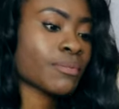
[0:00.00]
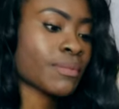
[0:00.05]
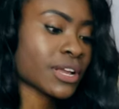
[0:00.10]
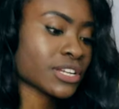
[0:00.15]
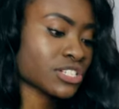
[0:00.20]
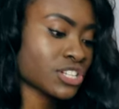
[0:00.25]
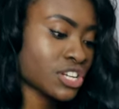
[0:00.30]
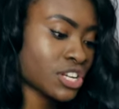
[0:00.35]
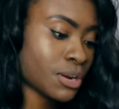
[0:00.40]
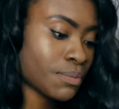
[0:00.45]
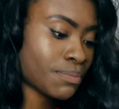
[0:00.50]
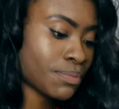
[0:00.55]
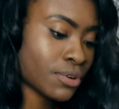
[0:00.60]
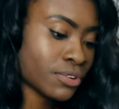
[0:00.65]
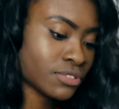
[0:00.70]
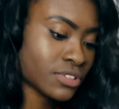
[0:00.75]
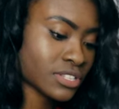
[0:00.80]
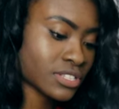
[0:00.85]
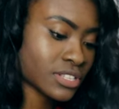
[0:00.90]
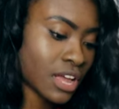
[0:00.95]
I'm actually gonna
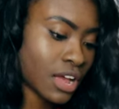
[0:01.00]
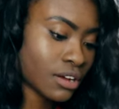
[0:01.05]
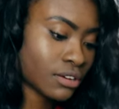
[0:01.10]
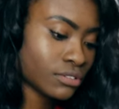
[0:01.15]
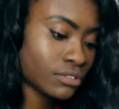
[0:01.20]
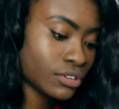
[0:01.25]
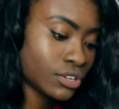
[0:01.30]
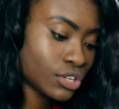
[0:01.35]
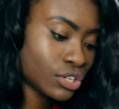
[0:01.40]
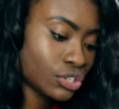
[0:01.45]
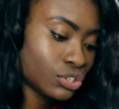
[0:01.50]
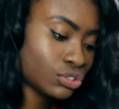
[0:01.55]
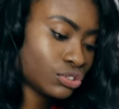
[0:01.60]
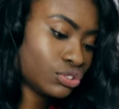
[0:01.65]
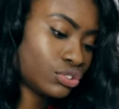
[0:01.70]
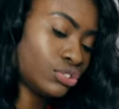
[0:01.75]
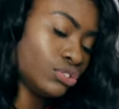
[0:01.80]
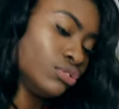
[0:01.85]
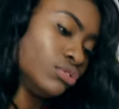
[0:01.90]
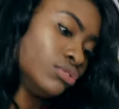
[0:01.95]
pull this out
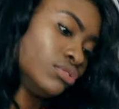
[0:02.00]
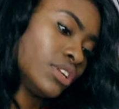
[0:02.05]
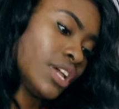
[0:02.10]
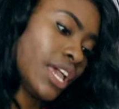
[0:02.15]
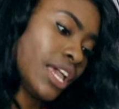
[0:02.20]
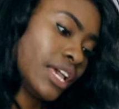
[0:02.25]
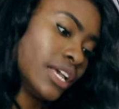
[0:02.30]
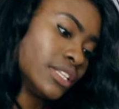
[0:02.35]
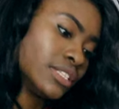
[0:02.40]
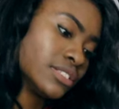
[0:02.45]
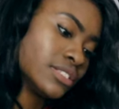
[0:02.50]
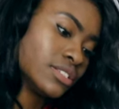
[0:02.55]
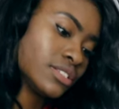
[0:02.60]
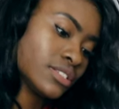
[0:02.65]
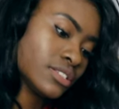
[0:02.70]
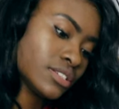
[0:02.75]
soon, and